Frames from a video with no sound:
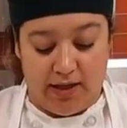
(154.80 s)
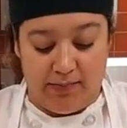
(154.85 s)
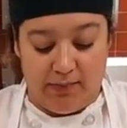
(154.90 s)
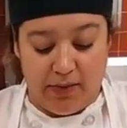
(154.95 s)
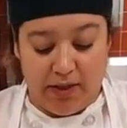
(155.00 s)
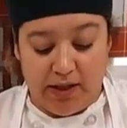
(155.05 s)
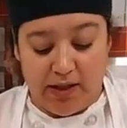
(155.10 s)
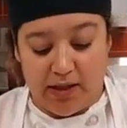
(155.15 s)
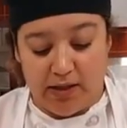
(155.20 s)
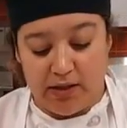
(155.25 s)

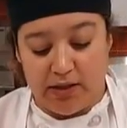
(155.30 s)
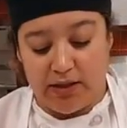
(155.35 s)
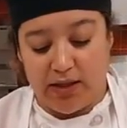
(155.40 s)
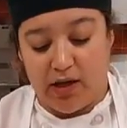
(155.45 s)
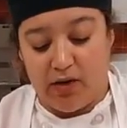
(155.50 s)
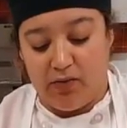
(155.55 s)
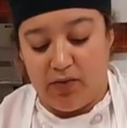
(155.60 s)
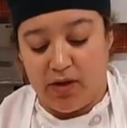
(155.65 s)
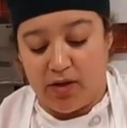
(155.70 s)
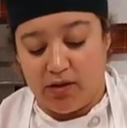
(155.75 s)
and because
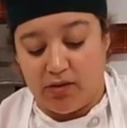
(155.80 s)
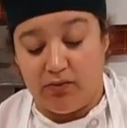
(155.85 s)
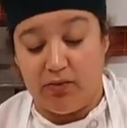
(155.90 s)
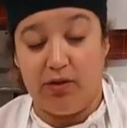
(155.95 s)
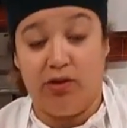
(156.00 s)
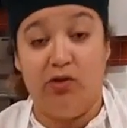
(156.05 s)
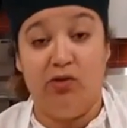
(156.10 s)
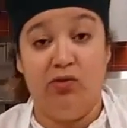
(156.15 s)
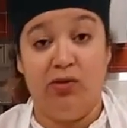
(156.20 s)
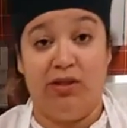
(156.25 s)
now we're going
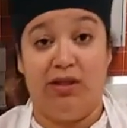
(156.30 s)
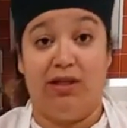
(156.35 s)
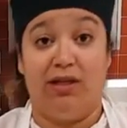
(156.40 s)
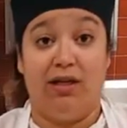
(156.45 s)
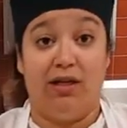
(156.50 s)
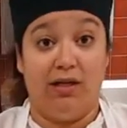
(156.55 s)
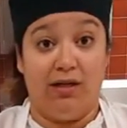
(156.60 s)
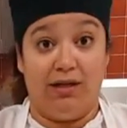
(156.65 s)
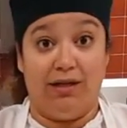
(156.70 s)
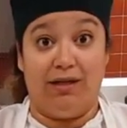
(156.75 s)
to reduce
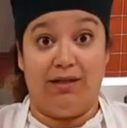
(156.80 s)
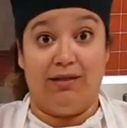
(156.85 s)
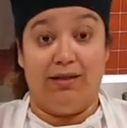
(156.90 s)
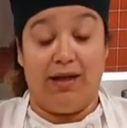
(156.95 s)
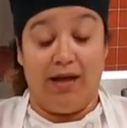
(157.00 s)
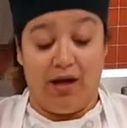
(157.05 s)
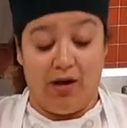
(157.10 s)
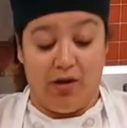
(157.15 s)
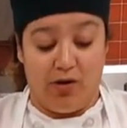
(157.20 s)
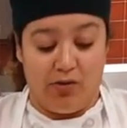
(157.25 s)
it and cook it
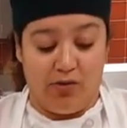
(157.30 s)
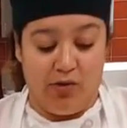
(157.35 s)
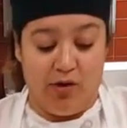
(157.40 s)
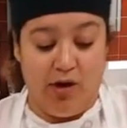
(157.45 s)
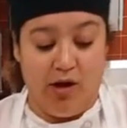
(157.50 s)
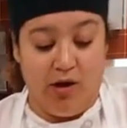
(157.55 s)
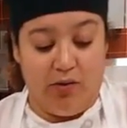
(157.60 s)
down,